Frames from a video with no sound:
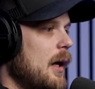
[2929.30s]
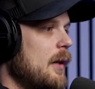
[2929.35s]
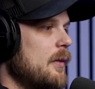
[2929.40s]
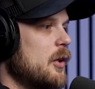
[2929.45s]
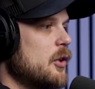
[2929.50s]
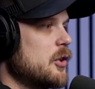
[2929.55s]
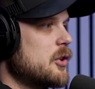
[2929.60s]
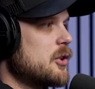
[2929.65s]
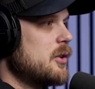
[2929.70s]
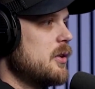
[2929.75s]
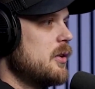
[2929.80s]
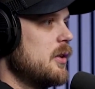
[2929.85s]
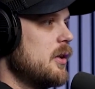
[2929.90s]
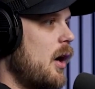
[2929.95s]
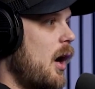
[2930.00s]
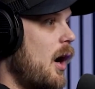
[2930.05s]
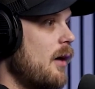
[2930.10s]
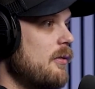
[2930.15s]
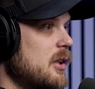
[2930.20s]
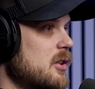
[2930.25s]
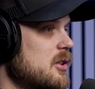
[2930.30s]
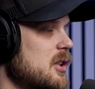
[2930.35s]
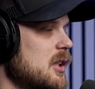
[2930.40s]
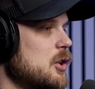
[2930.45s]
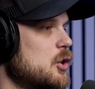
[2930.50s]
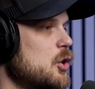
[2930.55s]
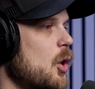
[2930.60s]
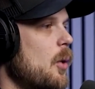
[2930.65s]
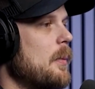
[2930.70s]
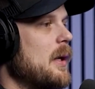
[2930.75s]
there's
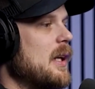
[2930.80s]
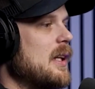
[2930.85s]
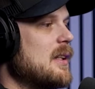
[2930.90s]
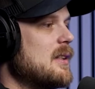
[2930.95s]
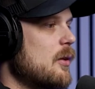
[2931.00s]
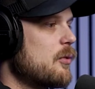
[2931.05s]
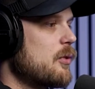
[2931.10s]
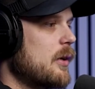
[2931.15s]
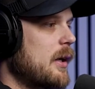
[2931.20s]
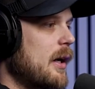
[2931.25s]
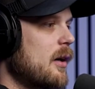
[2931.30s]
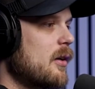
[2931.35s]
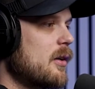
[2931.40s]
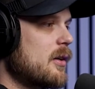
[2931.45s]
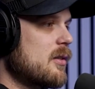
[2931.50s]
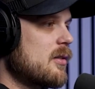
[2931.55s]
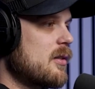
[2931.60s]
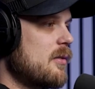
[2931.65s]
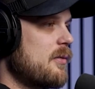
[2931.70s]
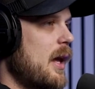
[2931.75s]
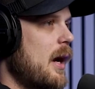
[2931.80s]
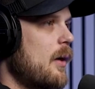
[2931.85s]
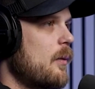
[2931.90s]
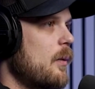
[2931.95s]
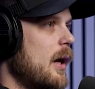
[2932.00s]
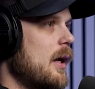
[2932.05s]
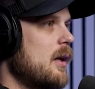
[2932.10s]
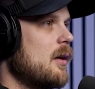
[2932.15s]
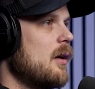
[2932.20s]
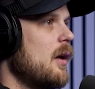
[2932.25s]
obviously so many different areas of that,
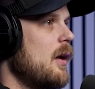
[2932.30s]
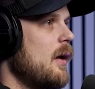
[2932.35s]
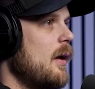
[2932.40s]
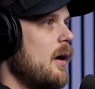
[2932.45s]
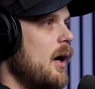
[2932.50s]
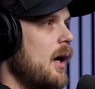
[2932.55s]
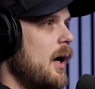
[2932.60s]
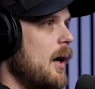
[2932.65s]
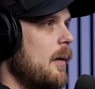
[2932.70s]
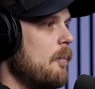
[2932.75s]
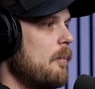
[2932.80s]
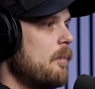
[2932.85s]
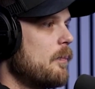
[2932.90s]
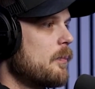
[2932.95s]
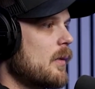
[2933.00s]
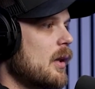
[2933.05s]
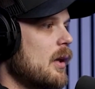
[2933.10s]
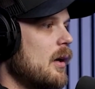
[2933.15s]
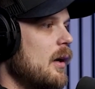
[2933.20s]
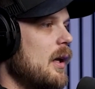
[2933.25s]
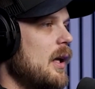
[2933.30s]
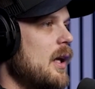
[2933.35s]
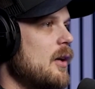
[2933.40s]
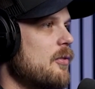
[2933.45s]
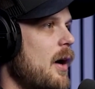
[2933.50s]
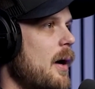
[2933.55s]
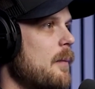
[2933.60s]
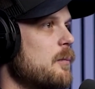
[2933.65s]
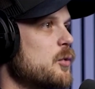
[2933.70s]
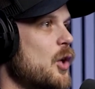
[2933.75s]
right?
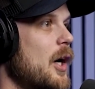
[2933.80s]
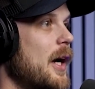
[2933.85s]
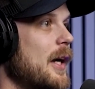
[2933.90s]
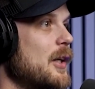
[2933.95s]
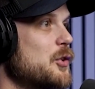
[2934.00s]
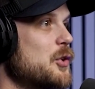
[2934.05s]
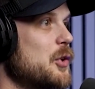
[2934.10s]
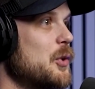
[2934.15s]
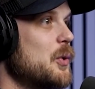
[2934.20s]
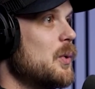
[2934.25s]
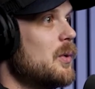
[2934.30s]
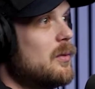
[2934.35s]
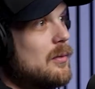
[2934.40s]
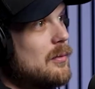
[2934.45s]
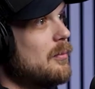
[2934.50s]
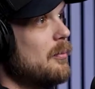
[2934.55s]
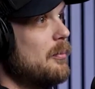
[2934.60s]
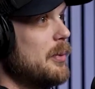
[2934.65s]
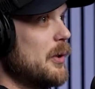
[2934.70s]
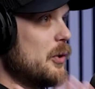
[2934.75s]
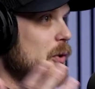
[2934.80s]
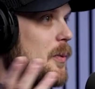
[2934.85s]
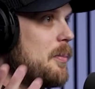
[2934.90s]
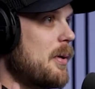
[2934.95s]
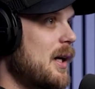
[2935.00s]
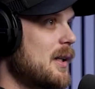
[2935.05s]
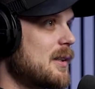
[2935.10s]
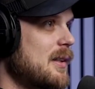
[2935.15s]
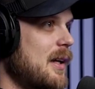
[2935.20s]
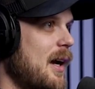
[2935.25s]
If I'm trying to build a
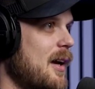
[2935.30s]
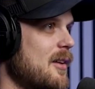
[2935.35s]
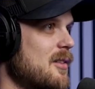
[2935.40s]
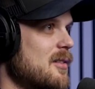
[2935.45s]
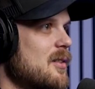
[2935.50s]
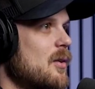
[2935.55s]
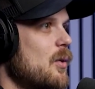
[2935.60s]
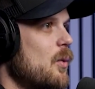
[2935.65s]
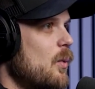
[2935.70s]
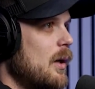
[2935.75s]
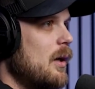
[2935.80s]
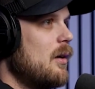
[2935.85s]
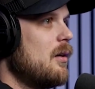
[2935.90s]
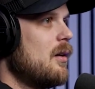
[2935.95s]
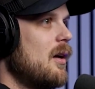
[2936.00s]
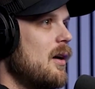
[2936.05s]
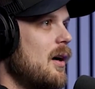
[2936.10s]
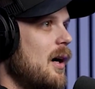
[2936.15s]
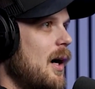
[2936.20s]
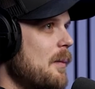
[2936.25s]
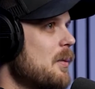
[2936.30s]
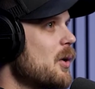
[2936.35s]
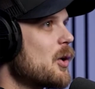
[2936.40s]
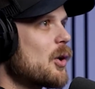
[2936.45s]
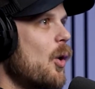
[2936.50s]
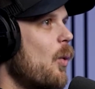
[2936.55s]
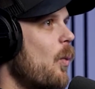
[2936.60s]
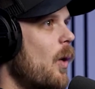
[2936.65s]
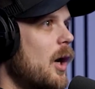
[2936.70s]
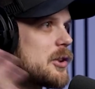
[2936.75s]
podcast, well, I'm going
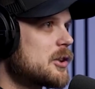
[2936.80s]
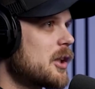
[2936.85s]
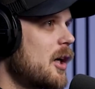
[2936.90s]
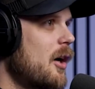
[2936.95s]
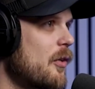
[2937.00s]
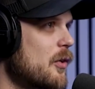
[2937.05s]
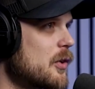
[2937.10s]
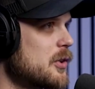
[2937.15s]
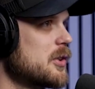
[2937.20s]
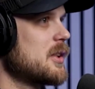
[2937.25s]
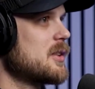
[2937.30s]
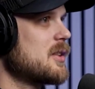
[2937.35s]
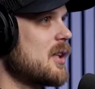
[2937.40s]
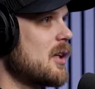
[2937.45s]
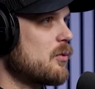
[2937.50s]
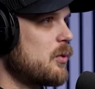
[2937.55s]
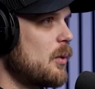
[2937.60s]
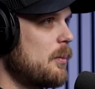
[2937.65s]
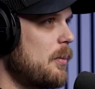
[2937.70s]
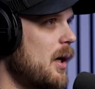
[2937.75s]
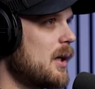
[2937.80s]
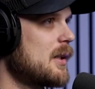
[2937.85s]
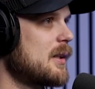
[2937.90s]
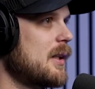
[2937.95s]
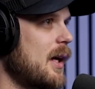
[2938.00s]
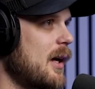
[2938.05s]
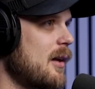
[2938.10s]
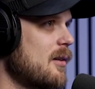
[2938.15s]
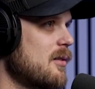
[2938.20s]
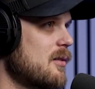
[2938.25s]
to go watch other successful
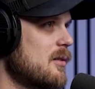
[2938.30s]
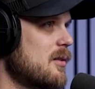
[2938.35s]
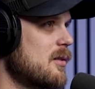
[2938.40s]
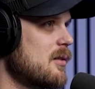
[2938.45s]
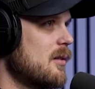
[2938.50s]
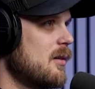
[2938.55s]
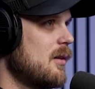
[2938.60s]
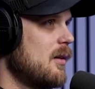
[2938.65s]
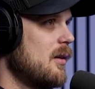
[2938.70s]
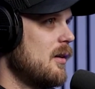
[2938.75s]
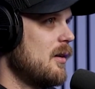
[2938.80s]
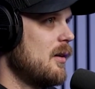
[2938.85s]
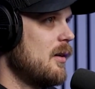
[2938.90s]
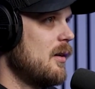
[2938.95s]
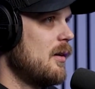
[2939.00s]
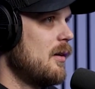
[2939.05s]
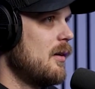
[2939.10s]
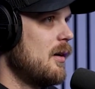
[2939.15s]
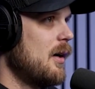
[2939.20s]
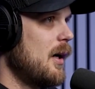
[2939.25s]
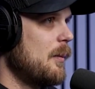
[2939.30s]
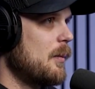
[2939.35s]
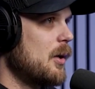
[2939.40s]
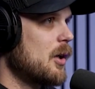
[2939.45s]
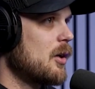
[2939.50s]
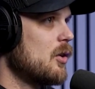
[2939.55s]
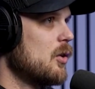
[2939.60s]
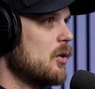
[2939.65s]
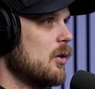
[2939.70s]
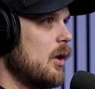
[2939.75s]
podcasts. I'm
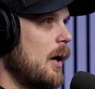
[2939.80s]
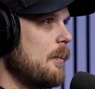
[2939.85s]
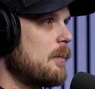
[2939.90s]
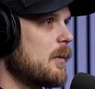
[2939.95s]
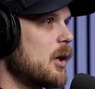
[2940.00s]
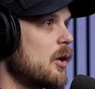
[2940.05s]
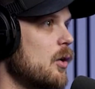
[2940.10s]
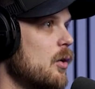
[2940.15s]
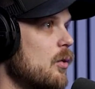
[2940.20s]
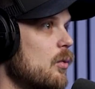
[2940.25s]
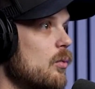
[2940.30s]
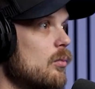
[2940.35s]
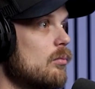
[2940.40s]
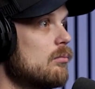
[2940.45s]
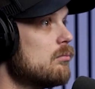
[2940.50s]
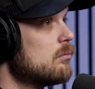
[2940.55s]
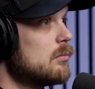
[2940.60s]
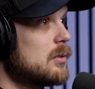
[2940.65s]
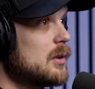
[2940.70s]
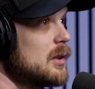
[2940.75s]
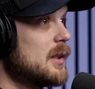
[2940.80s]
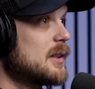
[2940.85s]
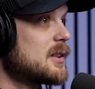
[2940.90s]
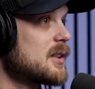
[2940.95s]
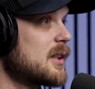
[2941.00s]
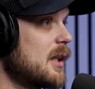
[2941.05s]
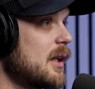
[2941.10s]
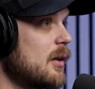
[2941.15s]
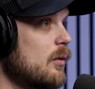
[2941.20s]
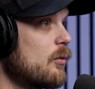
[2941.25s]
going to
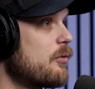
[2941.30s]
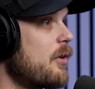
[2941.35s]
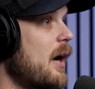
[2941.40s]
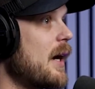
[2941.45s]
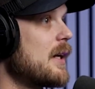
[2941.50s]
listen and